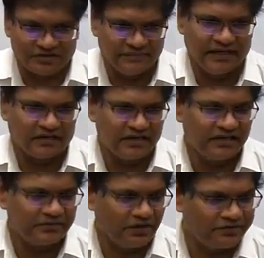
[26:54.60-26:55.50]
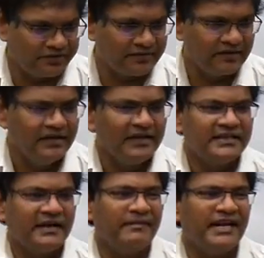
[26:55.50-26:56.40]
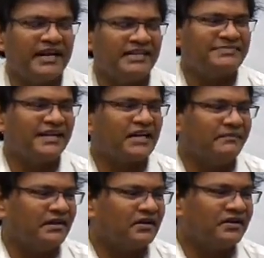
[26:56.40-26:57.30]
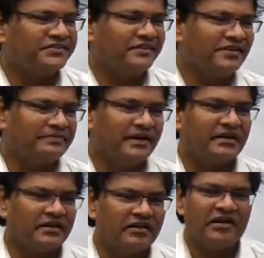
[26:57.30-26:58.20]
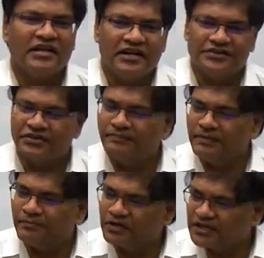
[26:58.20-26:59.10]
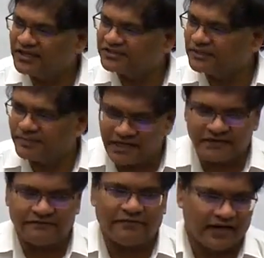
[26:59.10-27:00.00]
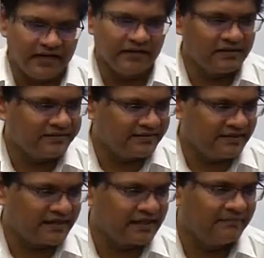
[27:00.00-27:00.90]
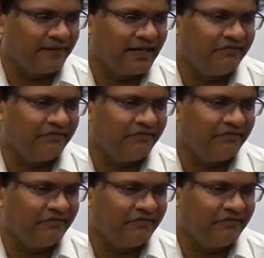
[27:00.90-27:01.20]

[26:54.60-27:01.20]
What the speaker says: It should be a continuous process. The money raised by the government through disinvestment it should be put in a separate fund so that the